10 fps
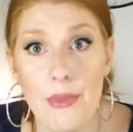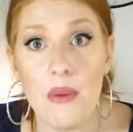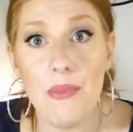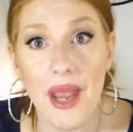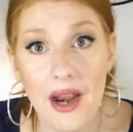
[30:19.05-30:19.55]

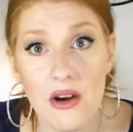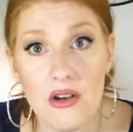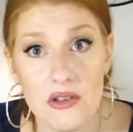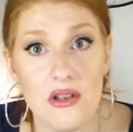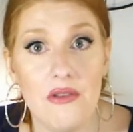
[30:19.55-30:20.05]
Prepare
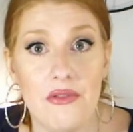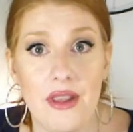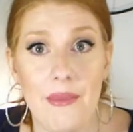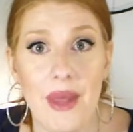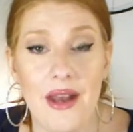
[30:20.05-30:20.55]
yourself for
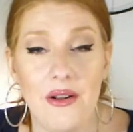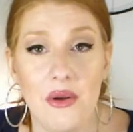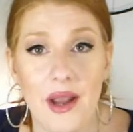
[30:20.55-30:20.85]
that battle,